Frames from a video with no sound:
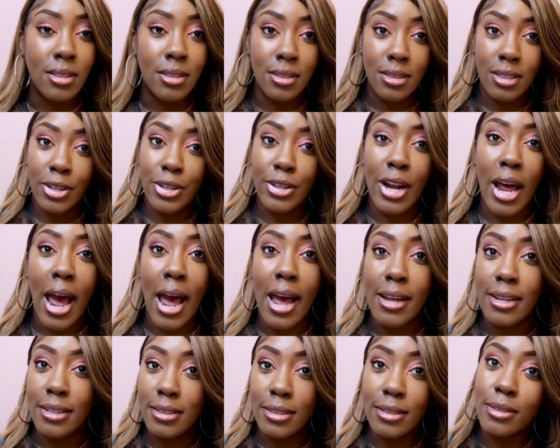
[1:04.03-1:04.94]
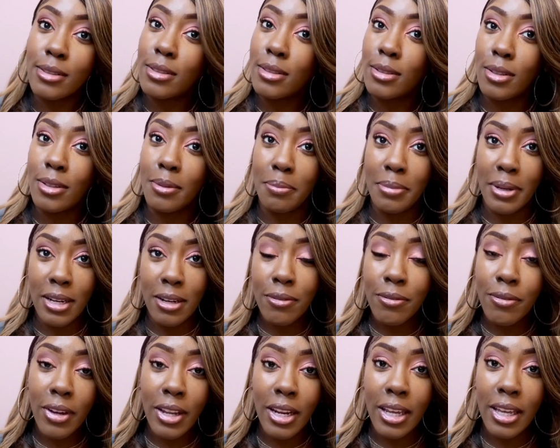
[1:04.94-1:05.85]
They're not
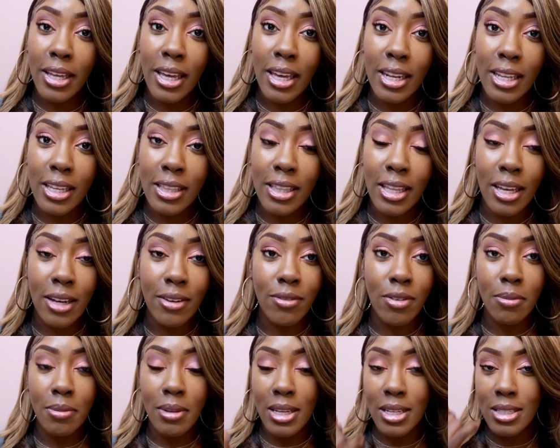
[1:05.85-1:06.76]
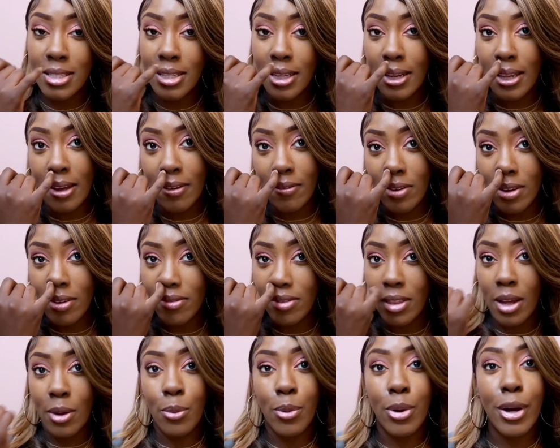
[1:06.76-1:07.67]
benefiting anything from this, and even if
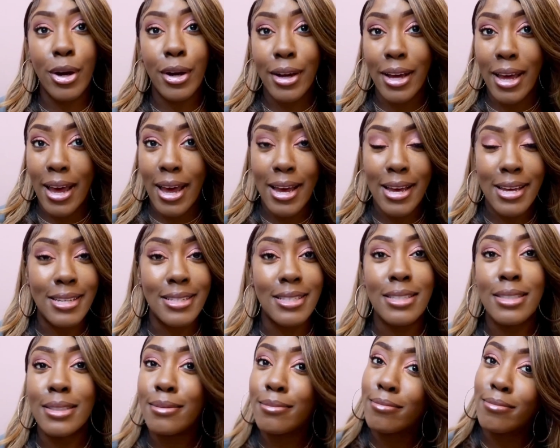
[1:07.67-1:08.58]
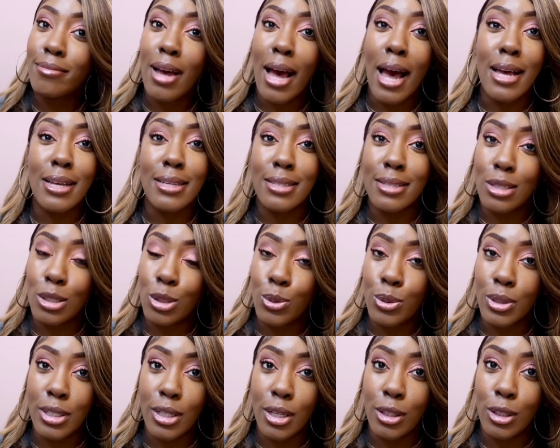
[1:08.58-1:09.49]
they were, guys, I still
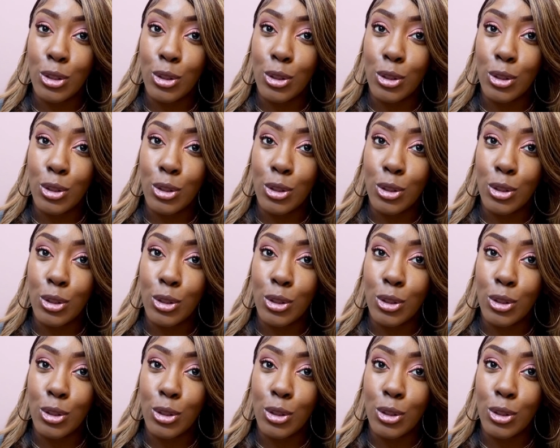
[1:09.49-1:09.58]
would tell the